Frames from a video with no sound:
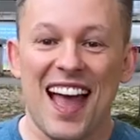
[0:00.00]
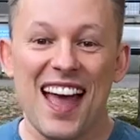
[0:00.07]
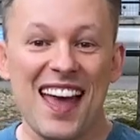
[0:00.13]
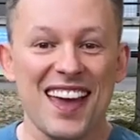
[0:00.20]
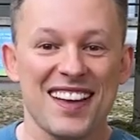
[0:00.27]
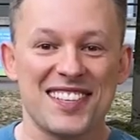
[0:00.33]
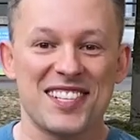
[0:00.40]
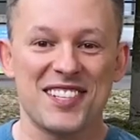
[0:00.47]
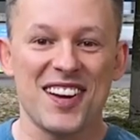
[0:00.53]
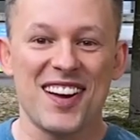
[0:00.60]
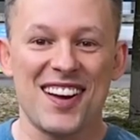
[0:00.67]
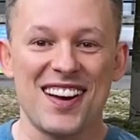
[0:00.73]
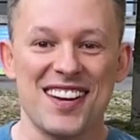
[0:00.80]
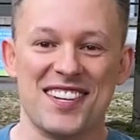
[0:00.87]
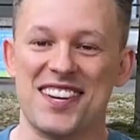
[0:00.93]
Hey, it's
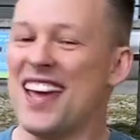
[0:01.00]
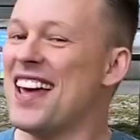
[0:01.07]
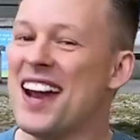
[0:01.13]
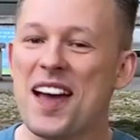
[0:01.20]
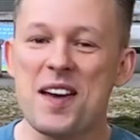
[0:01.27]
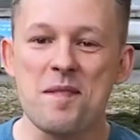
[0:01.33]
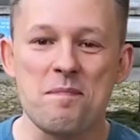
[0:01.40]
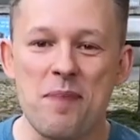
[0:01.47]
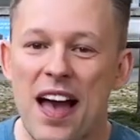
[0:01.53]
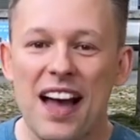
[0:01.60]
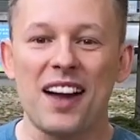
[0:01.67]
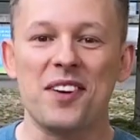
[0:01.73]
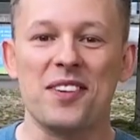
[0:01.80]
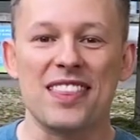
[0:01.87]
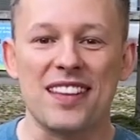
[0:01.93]
Josh, and I am
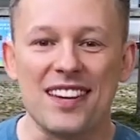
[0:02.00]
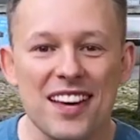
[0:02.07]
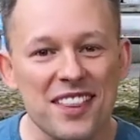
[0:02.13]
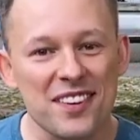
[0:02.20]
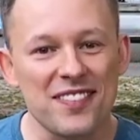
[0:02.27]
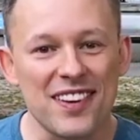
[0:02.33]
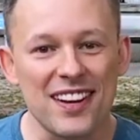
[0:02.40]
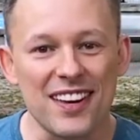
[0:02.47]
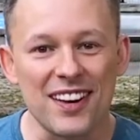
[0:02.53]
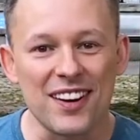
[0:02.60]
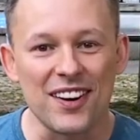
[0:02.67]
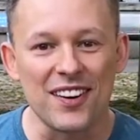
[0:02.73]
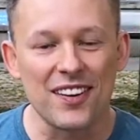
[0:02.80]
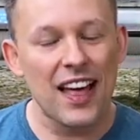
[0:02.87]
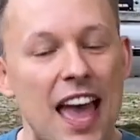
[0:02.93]
back with another
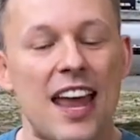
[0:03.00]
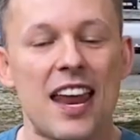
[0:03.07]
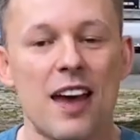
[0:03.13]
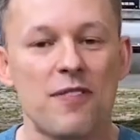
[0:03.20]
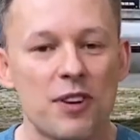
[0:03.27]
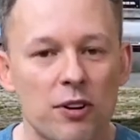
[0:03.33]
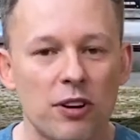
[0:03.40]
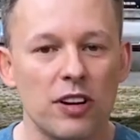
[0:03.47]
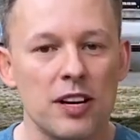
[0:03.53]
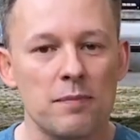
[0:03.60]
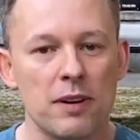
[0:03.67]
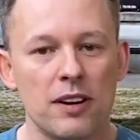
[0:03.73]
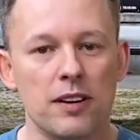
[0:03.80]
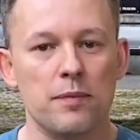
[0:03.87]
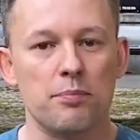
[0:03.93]
video. And have you heard
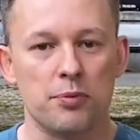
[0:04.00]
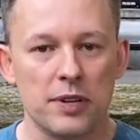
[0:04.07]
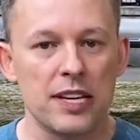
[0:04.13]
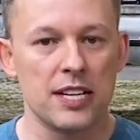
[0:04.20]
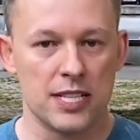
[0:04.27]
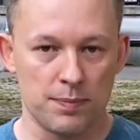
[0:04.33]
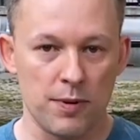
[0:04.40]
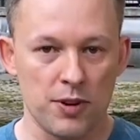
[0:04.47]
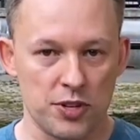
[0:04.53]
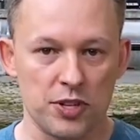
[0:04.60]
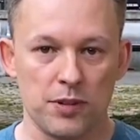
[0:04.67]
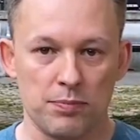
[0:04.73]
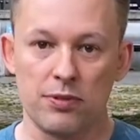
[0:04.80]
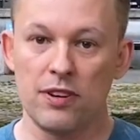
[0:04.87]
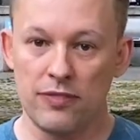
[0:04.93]
about
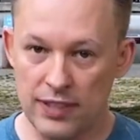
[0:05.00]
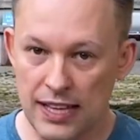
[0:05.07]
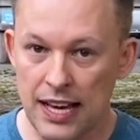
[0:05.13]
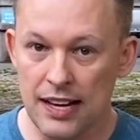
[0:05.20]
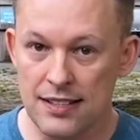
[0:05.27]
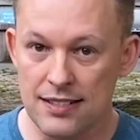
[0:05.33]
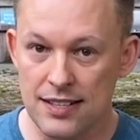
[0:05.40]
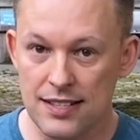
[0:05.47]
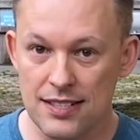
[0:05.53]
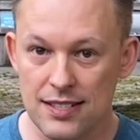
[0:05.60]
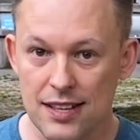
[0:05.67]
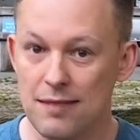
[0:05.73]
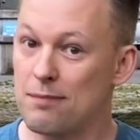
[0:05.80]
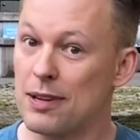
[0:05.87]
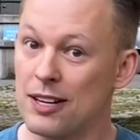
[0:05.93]
pre-exposure
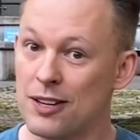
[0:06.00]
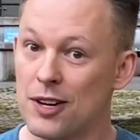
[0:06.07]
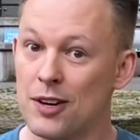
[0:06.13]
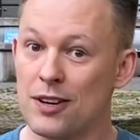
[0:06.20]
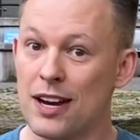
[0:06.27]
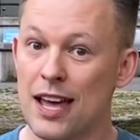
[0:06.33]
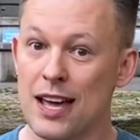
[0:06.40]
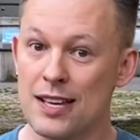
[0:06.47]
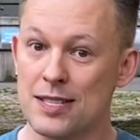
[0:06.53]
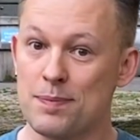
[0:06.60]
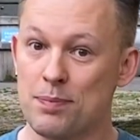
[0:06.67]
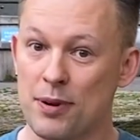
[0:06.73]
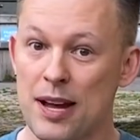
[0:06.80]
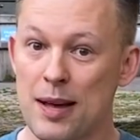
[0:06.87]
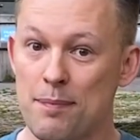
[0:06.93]
prophylaxis, better known as
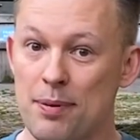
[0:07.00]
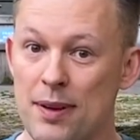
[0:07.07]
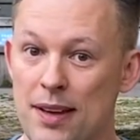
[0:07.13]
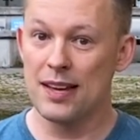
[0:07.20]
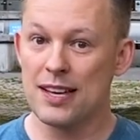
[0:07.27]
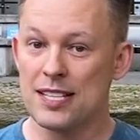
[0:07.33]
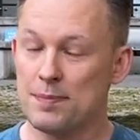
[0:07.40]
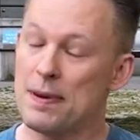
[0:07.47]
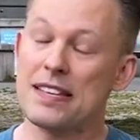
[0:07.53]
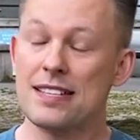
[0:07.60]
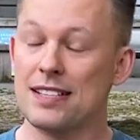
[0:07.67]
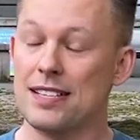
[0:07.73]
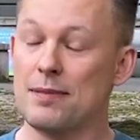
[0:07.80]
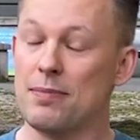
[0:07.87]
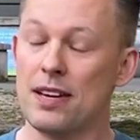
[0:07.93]
PrEP? It's
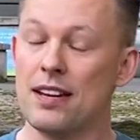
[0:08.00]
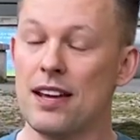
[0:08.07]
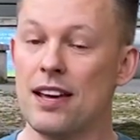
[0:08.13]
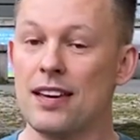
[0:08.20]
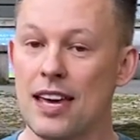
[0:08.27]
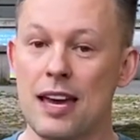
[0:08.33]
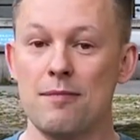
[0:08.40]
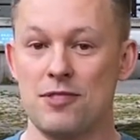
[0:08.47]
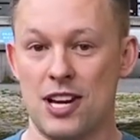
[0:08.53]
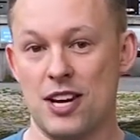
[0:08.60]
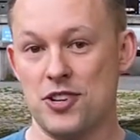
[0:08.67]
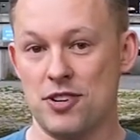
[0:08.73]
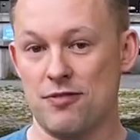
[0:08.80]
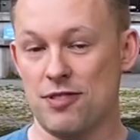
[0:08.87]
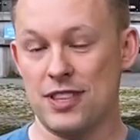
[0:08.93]
basically been a game
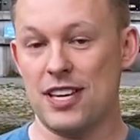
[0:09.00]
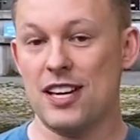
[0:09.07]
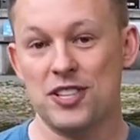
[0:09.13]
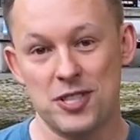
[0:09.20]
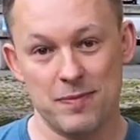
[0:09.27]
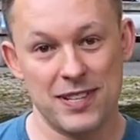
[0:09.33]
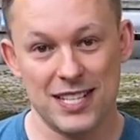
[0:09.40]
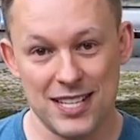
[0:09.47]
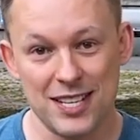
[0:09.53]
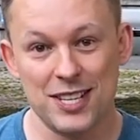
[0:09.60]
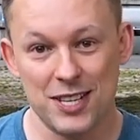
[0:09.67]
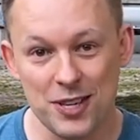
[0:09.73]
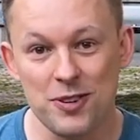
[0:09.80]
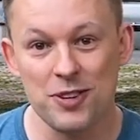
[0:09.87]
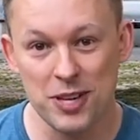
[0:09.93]
changer for the
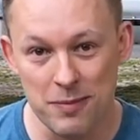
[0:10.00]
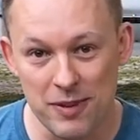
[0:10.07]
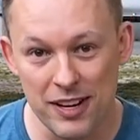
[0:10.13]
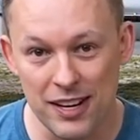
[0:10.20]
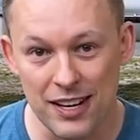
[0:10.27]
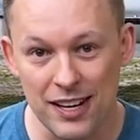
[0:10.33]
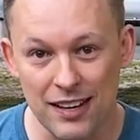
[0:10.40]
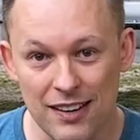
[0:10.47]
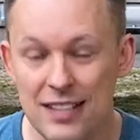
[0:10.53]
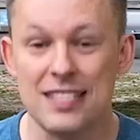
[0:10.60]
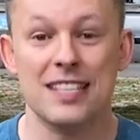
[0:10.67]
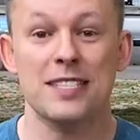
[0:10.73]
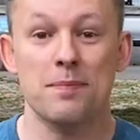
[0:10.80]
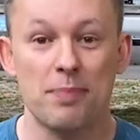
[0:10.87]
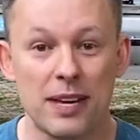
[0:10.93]
LGBTQ community
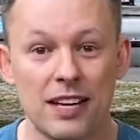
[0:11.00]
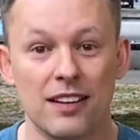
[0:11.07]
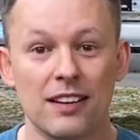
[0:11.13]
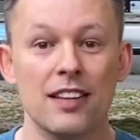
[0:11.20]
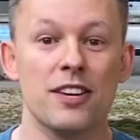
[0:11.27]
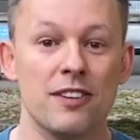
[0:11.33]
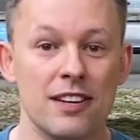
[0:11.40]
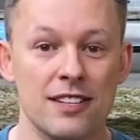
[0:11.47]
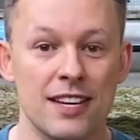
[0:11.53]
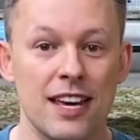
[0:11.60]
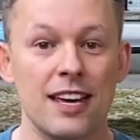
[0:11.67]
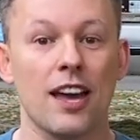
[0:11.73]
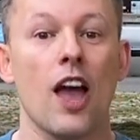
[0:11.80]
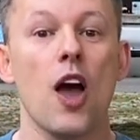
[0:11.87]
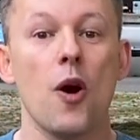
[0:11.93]
because it's a pill that you can
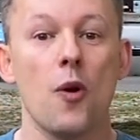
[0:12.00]
take